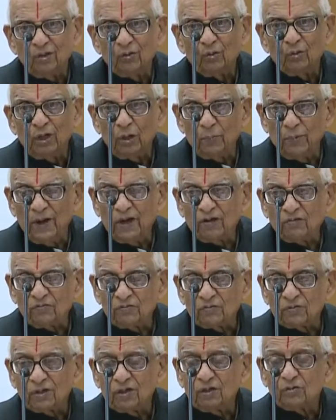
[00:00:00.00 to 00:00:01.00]
You debate
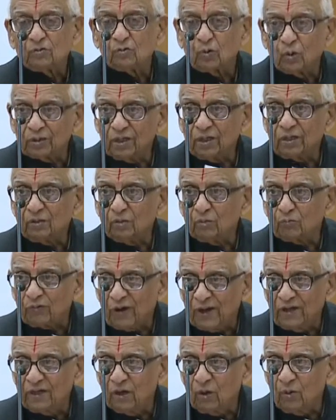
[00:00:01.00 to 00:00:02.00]
so that you
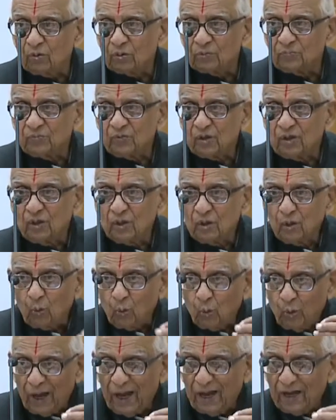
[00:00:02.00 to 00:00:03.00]
find out
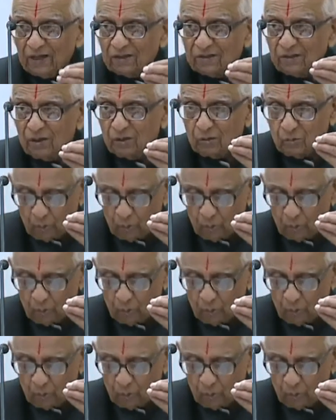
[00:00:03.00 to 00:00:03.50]
where the